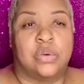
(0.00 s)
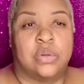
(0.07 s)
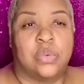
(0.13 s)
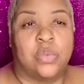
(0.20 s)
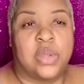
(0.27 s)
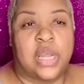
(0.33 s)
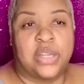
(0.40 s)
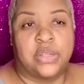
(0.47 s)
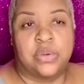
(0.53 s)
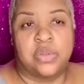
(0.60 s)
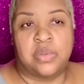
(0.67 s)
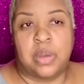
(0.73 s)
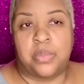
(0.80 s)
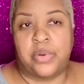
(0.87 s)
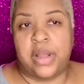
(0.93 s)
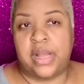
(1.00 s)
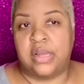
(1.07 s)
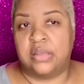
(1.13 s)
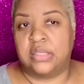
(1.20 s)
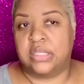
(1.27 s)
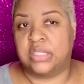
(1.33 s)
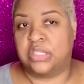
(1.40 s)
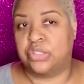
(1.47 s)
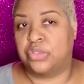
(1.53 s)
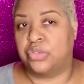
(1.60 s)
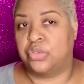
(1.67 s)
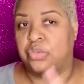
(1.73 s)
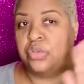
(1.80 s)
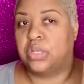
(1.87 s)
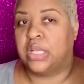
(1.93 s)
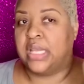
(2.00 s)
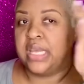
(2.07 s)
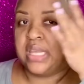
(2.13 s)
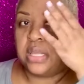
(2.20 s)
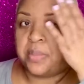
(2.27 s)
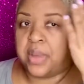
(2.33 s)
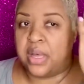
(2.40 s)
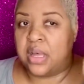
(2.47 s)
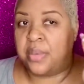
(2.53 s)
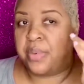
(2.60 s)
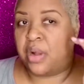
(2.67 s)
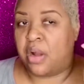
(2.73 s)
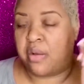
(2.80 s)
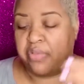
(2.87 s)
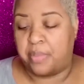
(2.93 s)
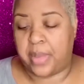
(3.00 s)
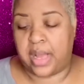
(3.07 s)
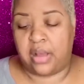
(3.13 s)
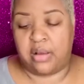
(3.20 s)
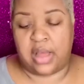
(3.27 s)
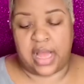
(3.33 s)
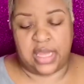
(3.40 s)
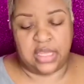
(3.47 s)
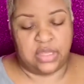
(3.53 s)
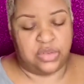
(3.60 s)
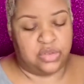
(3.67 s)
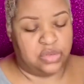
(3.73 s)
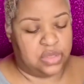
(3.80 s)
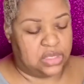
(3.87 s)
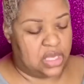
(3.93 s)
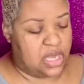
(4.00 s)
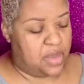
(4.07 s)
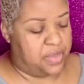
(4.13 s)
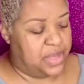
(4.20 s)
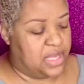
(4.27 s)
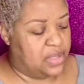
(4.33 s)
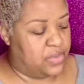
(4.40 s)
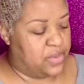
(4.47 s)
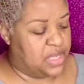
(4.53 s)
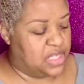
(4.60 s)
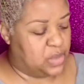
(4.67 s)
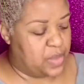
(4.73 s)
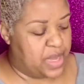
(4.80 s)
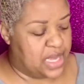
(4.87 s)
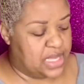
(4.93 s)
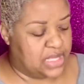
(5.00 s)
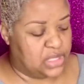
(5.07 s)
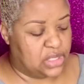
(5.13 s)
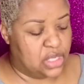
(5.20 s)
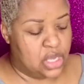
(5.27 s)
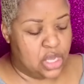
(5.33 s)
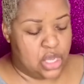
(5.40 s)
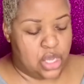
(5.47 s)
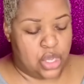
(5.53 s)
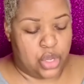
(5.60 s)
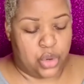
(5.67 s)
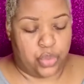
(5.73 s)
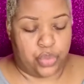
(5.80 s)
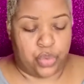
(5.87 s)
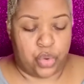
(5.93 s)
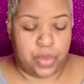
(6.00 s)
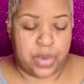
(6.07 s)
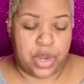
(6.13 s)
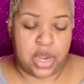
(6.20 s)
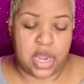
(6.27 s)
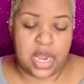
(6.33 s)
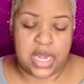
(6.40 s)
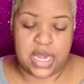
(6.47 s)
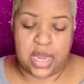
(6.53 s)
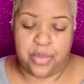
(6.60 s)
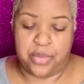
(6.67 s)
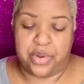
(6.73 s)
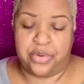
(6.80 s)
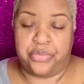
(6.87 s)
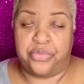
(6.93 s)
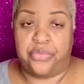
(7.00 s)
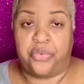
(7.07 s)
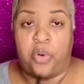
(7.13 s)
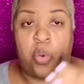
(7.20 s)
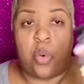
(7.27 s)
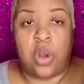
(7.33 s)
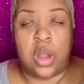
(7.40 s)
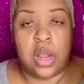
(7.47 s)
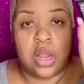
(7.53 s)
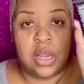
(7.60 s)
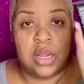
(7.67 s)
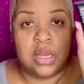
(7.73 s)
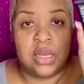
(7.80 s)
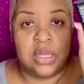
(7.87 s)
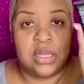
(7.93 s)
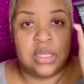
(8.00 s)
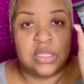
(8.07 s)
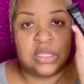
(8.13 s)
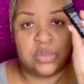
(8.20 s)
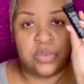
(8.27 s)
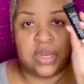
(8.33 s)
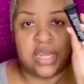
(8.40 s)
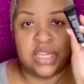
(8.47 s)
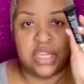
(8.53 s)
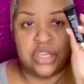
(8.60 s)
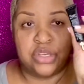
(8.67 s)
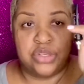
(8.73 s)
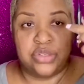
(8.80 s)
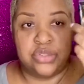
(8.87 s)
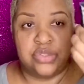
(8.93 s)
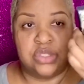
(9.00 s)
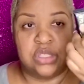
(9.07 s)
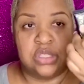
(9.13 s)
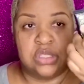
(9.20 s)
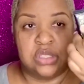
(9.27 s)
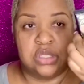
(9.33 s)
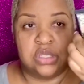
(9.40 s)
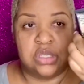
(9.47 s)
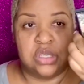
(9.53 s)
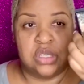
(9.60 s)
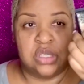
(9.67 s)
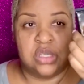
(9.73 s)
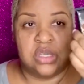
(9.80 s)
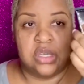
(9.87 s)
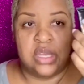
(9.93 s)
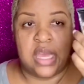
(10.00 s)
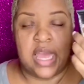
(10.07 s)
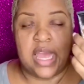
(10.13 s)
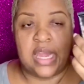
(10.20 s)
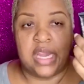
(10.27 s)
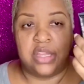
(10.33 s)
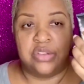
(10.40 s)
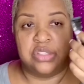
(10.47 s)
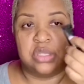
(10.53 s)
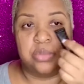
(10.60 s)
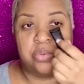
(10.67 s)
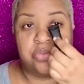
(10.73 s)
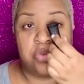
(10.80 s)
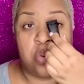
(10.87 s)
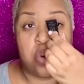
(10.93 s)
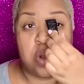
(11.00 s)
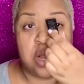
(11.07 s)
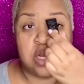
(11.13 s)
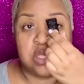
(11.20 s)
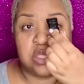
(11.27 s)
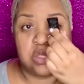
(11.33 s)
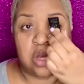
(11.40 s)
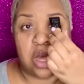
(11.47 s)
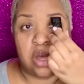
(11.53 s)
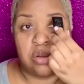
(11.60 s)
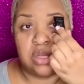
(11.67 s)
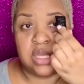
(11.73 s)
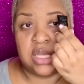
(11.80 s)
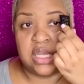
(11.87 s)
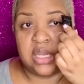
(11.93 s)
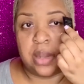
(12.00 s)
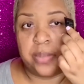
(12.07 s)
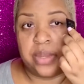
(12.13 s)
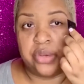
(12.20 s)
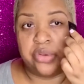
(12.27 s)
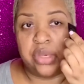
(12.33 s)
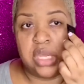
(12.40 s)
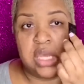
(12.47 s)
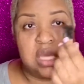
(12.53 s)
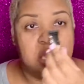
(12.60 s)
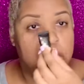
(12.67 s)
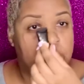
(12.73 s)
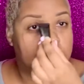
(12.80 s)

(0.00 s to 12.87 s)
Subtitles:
what I do with my brows to clean them up, carve them out, I use P. Louise base Rumor number 4. This is what I use. And I use number 4 to only clean up underneath.